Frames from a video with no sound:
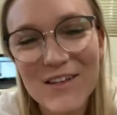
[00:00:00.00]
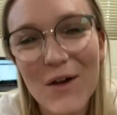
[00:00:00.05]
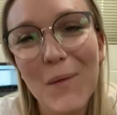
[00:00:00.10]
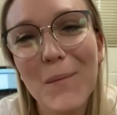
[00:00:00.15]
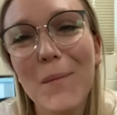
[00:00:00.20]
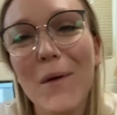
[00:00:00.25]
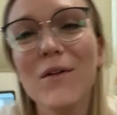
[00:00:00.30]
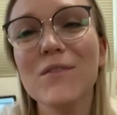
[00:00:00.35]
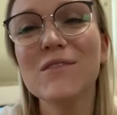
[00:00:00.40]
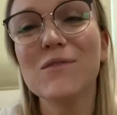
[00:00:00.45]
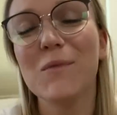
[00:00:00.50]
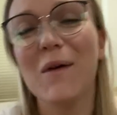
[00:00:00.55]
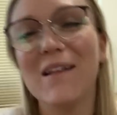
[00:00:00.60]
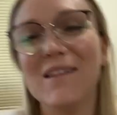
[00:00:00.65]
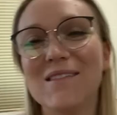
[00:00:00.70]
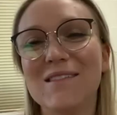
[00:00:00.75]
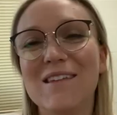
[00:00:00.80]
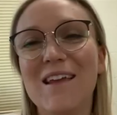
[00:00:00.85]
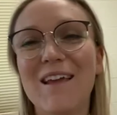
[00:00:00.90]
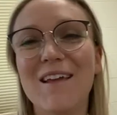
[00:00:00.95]
so most
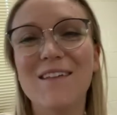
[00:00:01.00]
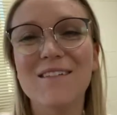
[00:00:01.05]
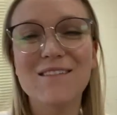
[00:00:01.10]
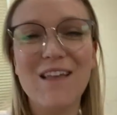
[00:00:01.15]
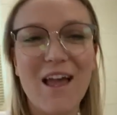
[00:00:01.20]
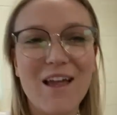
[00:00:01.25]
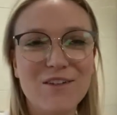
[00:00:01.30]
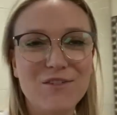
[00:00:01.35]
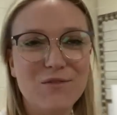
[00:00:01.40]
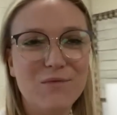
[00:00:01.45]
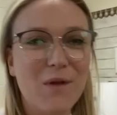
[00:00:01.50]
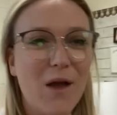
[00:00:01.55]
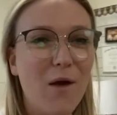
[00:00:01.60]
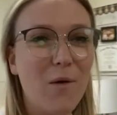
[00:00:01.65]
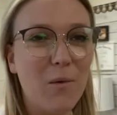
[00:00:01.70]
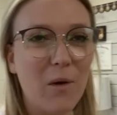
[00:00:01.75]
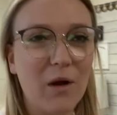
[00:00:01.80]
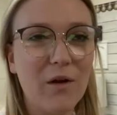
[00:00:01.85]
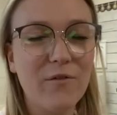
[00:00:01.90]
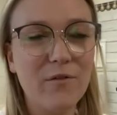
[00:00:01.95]
Wednesdays I do
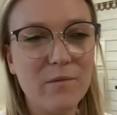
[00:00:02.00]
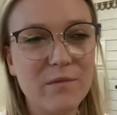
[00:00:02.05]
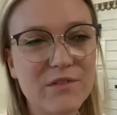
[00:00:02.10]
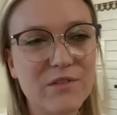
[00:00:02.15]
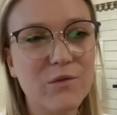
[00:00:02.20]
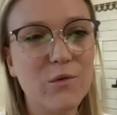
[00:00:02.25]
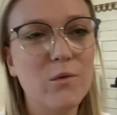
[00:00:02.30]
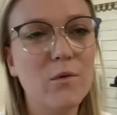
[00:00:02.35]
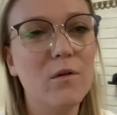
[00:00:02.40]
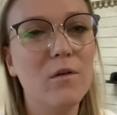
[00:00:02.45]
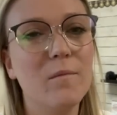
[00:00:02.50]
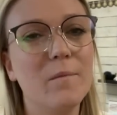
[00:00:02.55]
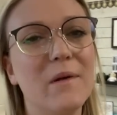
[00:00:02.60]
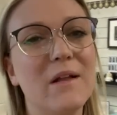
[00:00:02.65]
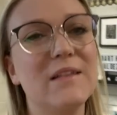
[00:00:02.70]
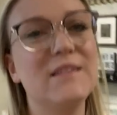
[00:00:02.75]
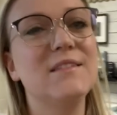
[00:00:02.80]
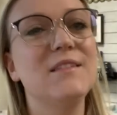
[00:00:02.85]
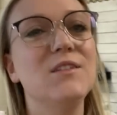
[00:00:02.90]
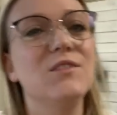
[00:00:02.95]
not work from school,
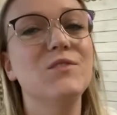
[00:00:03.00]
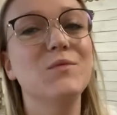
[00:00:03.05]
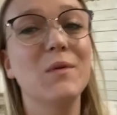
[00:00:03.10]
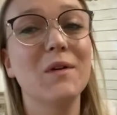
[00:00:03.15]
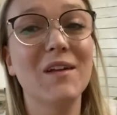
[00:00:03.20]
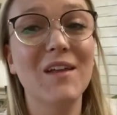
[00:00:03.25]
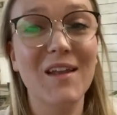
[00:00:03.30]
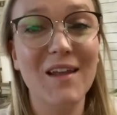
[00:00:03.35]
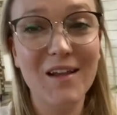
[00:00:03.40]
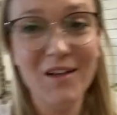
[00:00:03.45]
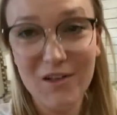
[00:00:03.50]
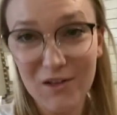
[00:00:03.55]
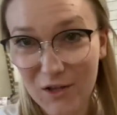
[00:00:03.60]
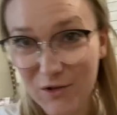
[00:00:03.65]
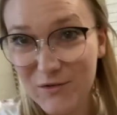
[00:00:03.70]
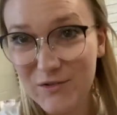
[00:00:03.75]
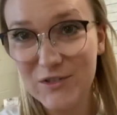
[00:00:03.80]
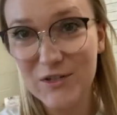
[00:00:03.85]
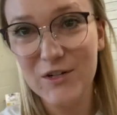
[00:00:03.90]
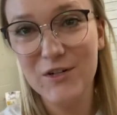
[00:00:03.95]
but since we're getting
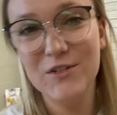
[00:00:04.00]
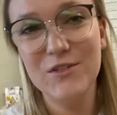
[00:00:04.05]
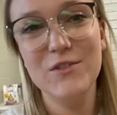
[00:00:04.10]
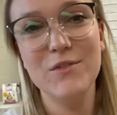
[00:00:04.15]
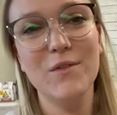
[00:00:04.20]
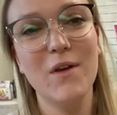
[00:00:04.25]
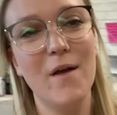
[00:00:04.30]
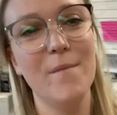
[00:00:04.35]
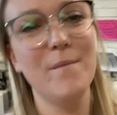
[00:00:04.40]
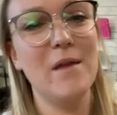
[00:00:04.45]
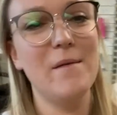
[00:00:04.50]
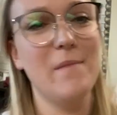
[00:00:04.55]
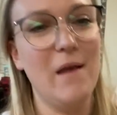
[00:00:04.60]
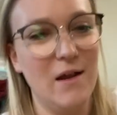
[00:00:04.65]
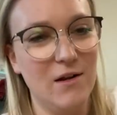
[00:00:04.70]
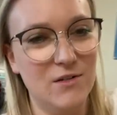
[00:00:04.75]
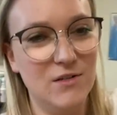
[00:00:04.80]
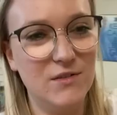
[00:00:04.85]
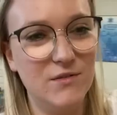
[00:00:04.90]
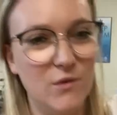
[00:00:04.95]
closer to coming
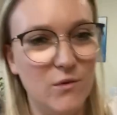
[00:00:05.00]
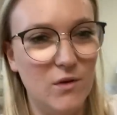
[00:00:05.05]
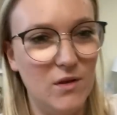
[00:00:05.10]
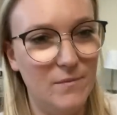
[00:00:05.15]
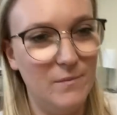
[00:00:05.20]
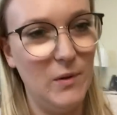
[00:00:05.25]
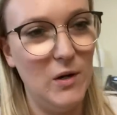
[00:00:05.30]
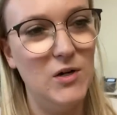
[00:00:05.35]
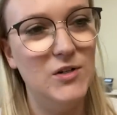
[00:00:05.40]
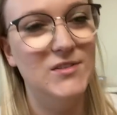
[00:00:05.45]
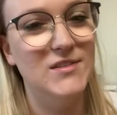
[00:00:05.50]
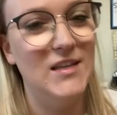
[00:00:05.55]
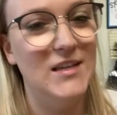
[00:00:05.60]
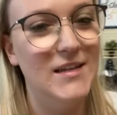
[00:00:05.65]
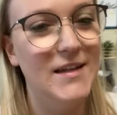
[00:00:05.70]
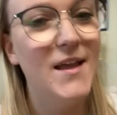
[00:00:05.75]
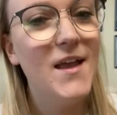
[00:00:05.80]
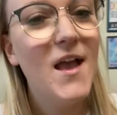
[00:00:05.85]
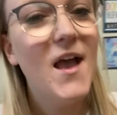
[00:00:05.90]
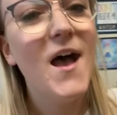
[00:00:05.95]
back to school in
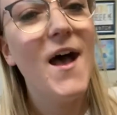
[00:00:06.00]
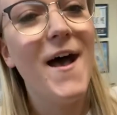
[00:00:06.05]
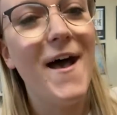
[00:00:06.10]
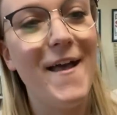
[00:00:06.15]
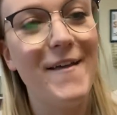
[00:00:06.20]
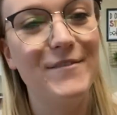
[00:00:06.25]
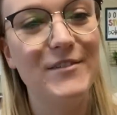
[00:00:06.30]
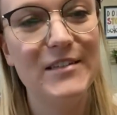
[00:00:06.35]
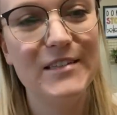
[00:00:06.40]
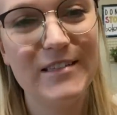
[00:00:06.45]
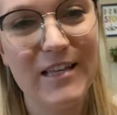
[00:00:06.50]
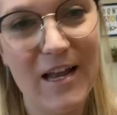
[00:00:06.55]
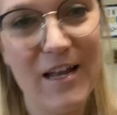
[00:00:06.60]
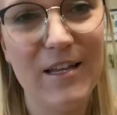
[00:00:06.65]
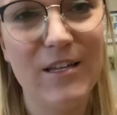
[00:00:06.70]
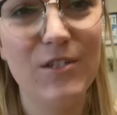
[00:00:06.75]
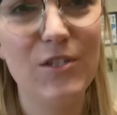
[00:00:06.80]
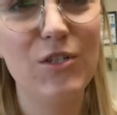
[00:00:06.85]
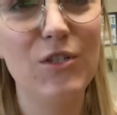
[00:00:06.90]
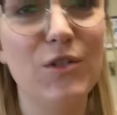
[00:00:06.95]
person, I've
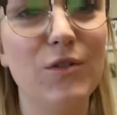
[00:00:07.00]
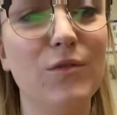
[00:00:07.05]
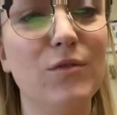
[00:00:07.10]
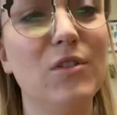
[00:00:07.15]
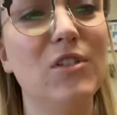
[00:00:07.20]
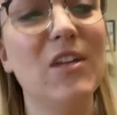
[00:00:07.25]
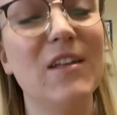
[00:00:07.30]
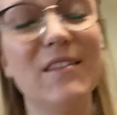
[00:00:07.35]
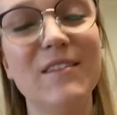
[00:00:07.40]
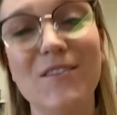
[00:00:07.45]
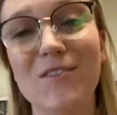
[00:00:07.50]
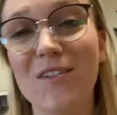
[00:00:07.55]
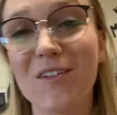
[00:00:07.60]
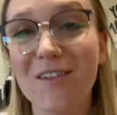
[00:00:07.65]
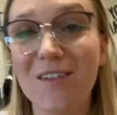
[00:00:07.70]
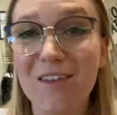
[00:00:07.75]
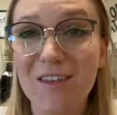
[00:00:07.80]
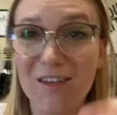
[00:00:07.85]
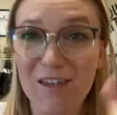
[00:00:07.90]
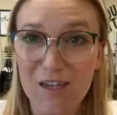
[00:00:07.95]
decided to just
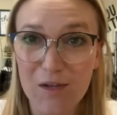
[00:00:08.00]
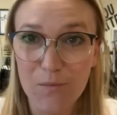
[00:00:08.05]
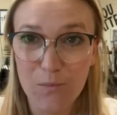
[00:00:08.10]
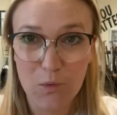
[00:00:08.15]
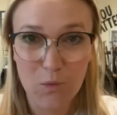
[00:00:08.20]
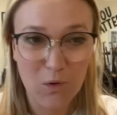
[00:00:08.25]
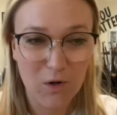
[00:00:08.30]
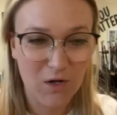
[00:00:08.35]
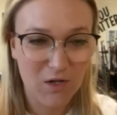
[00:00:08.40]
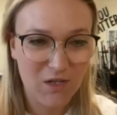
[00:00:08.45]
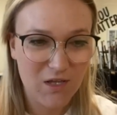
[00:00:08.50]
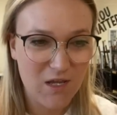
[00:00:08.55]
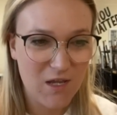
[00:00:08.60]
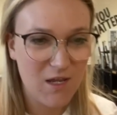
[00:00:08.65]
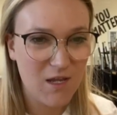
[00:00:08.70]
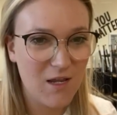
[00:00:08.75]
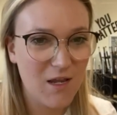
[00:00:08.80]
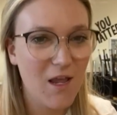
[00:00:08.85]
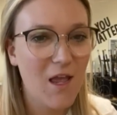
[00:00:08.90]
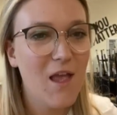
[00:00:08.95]
keep
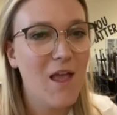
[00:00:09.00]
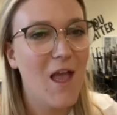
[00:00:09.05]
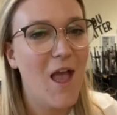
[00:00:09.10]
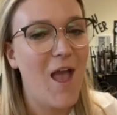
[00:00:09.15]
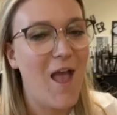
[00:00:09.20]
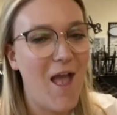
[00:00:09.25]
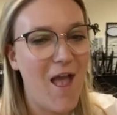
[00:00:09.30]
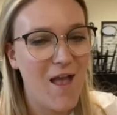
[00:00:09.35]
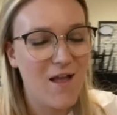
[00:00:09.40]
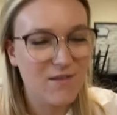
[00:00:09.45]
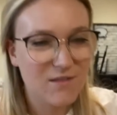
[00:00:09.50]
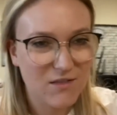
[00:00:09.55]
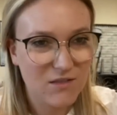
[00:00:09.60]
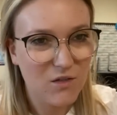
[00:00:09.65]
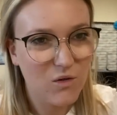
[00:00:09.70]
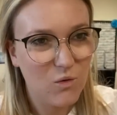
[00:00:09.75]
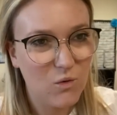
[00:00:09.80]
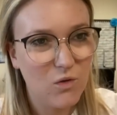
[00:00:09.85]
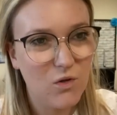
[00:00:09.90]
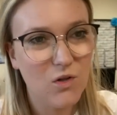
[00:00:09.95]
working at
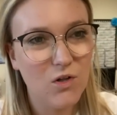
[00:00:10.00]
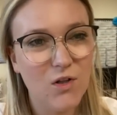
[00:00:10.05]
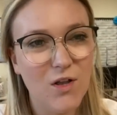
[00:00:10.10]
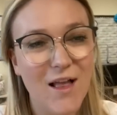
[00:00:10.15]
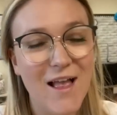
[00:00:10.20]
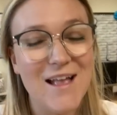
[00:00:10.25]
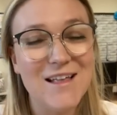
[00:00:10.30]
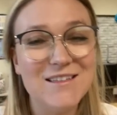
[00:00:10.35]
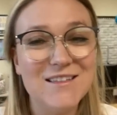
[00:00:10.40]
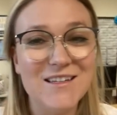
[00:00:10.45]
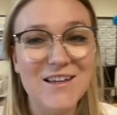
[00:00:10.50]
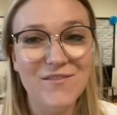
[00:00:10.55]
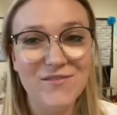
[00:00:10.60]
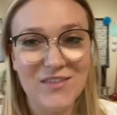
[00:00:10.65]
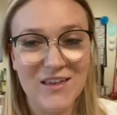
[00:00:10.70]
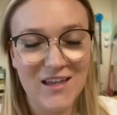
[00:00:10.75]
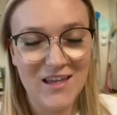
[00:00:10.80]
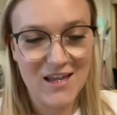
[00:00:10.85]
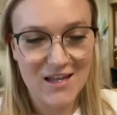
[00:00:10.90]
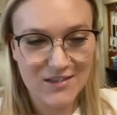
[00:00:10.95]
school as if
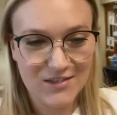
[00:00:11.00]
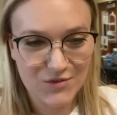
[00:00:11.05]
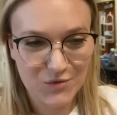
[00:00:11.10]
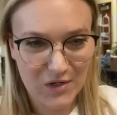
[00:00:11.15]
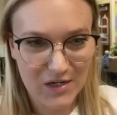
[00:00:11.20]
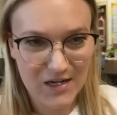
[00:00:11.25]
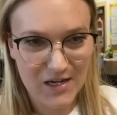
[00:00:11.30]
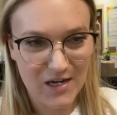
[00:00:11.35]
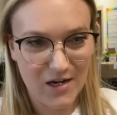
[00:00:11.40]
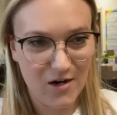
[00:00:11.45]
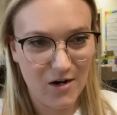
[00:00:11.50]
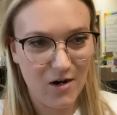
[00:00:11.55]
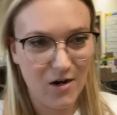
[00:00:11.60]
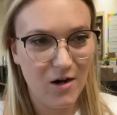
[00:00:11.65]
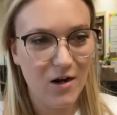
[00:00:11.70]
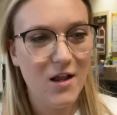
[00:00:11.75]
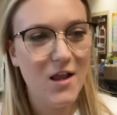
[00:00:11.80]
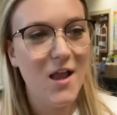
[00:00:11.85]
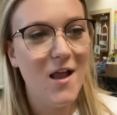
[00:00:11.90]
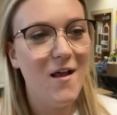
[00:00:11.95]
the kids were
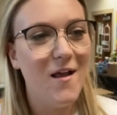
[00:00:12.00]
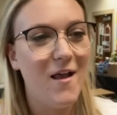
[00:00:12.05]
here.